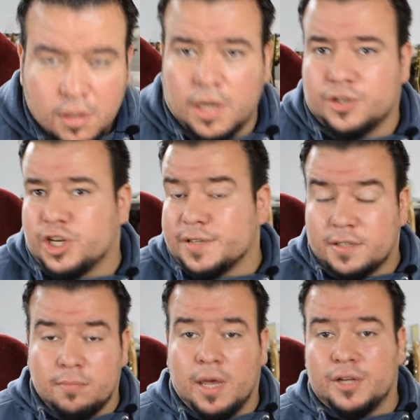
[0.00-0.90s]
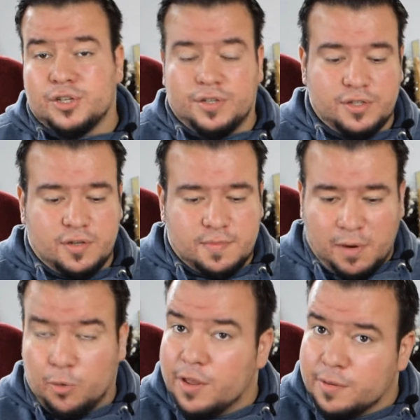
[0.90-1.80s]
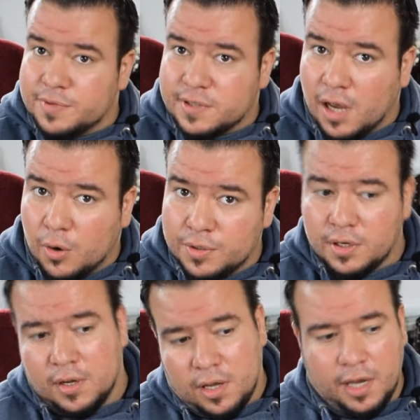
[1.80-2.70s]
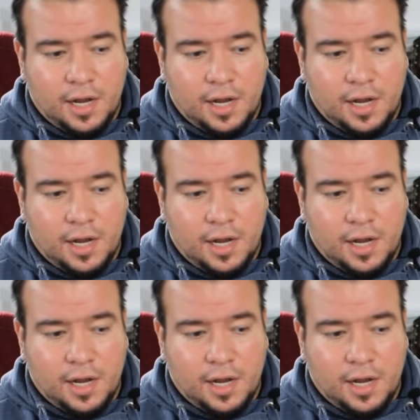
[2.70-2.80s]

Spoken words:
Yeah, just imagine this is my rhythm sound, and